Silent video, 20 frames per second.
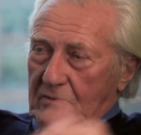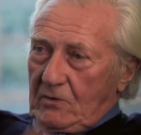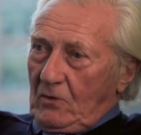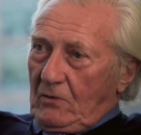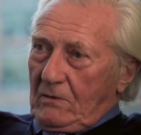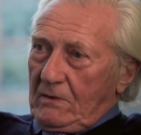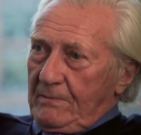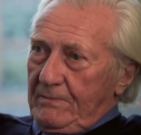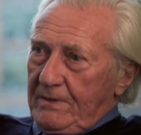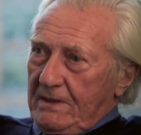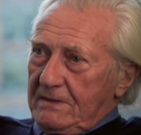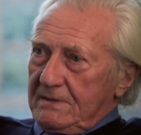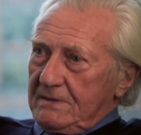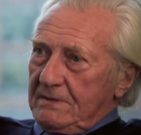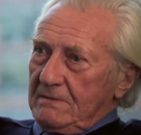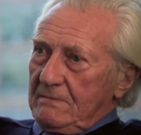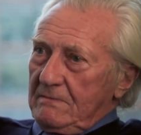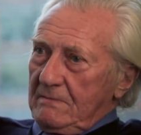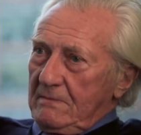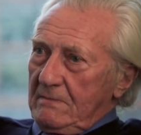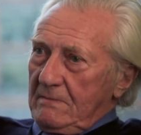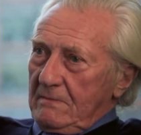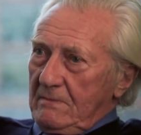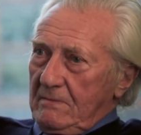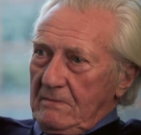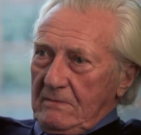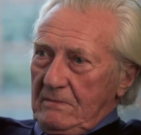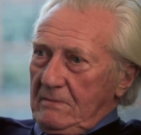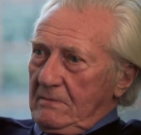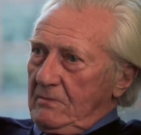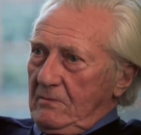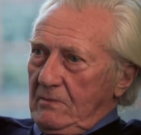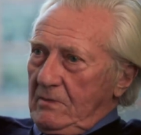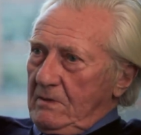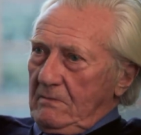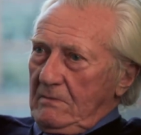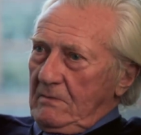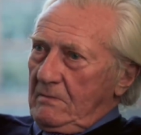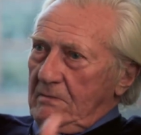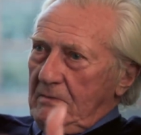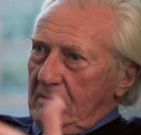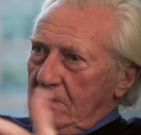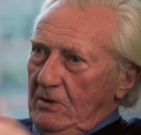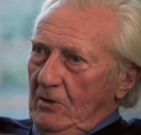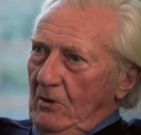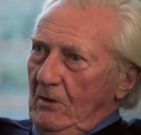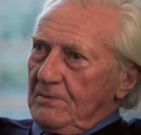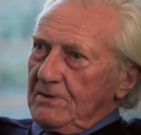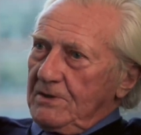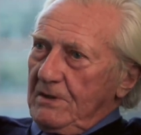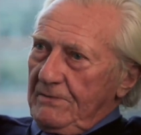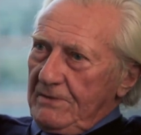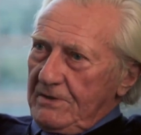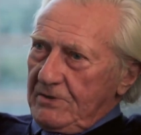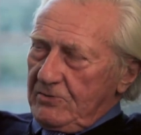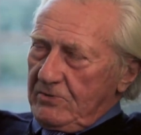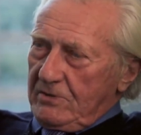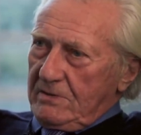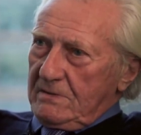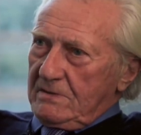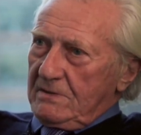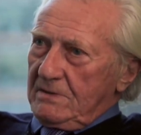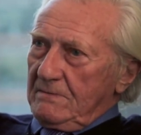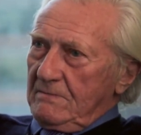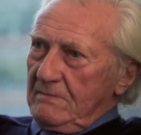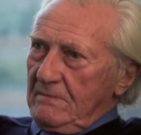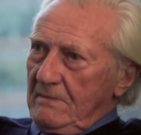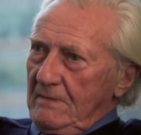"Call the police. Yobs on the streets."